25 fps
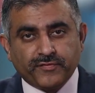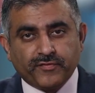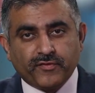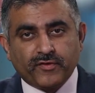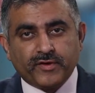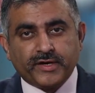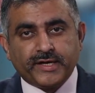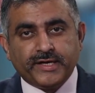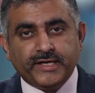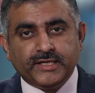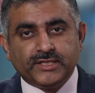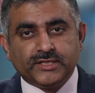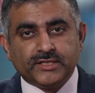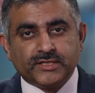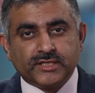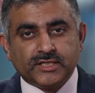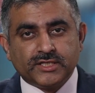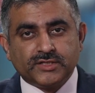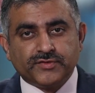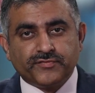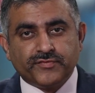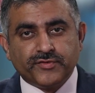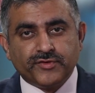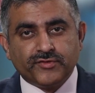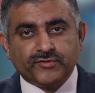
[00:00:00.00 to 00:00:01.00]
for each
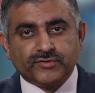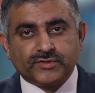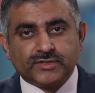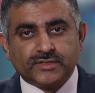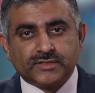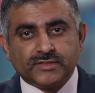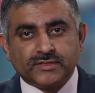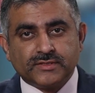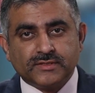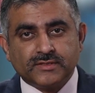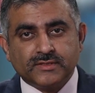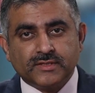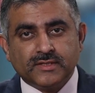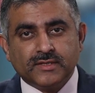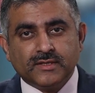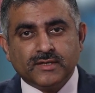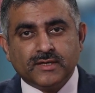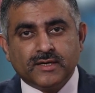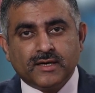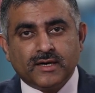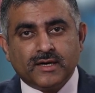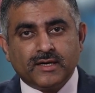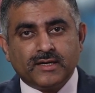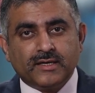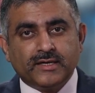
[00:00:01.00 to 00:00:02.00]
other's views.
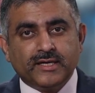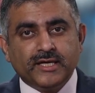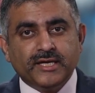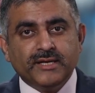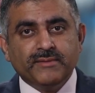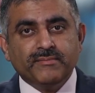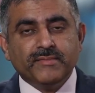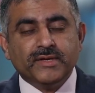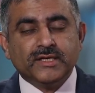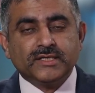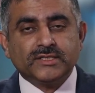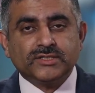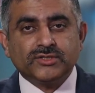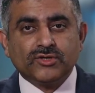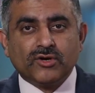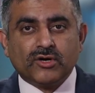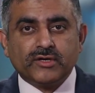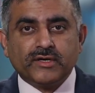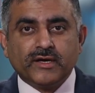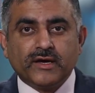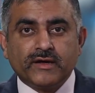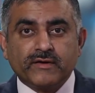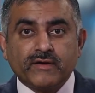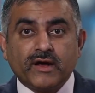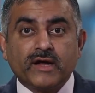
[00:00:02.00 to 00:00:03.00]
A team is
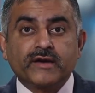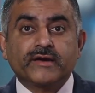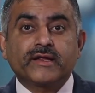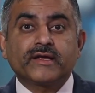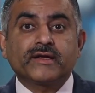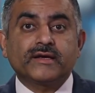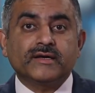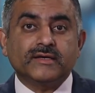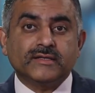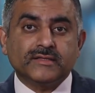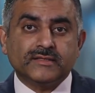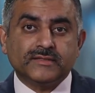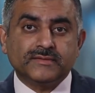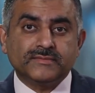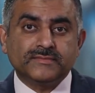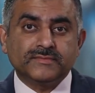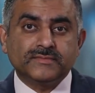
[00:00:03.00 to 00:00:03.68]
not hierarchical.